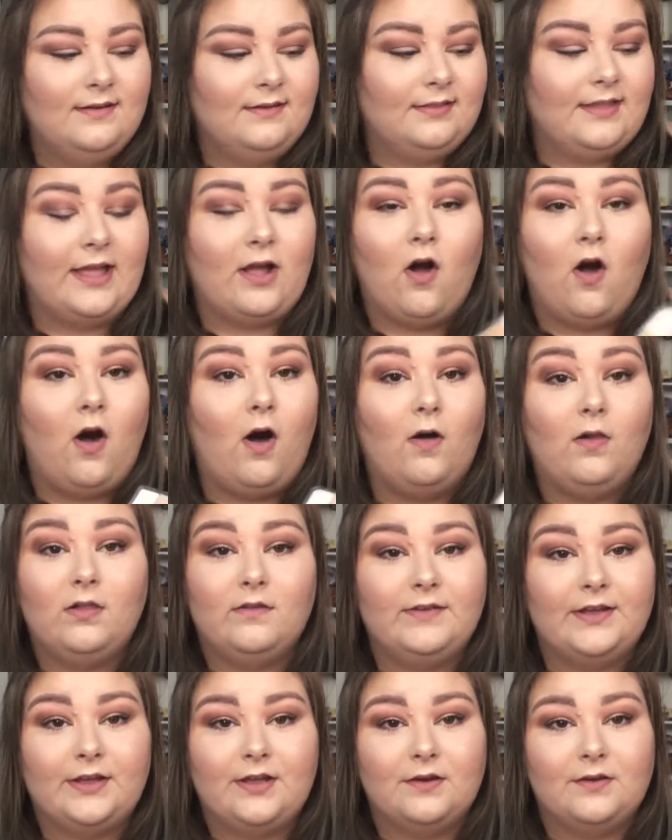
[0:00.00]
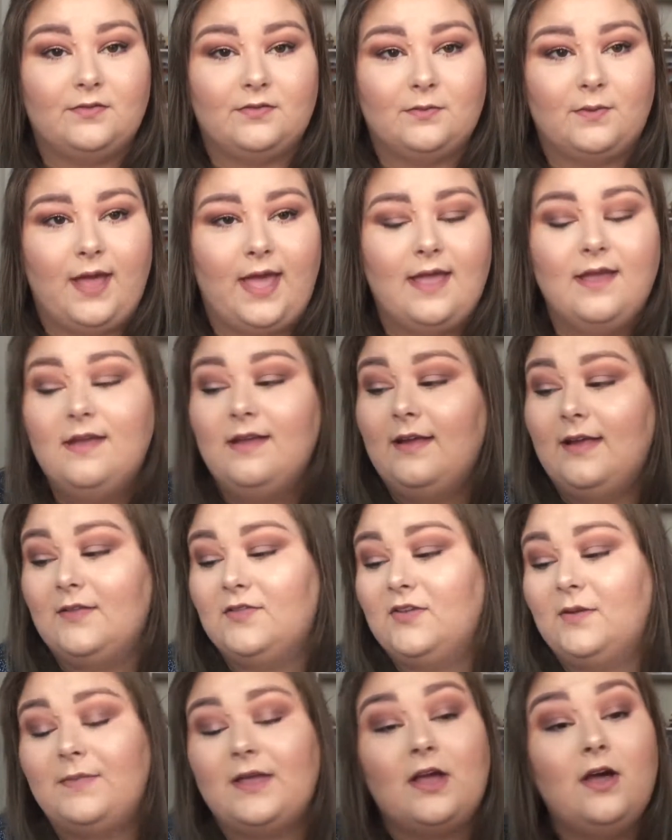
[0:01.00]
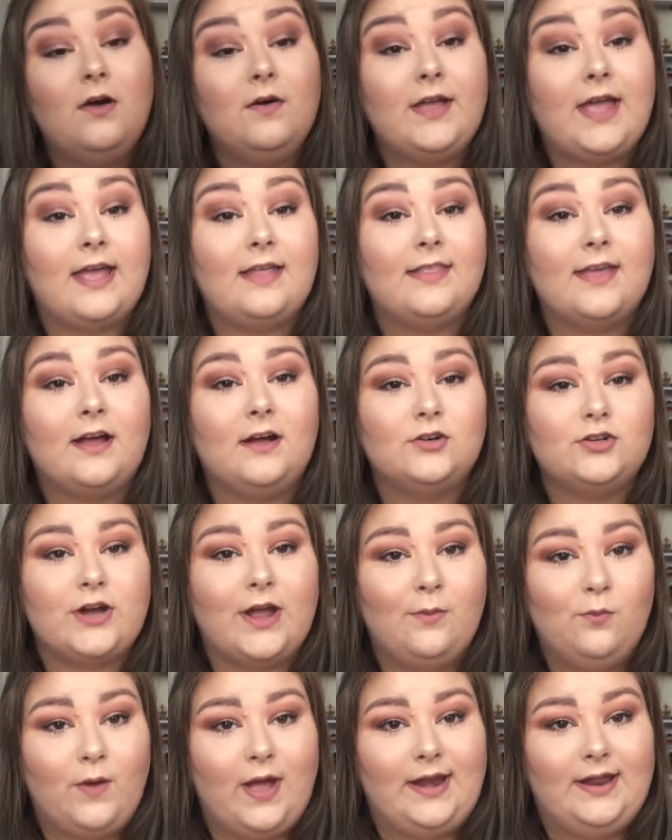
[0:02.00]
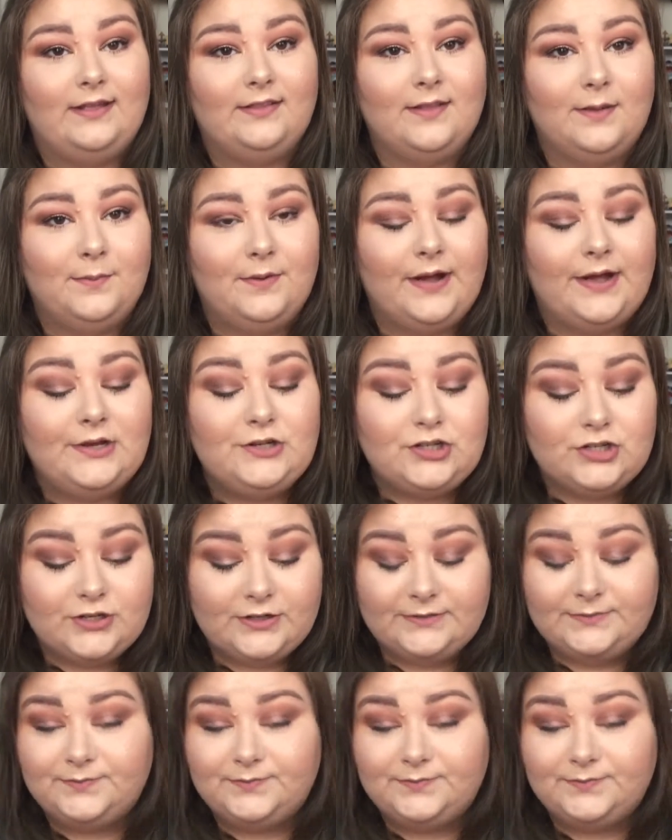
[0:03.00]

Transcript: Like all of it goes away. And so I'm like, okay, like I'll try wetting the brush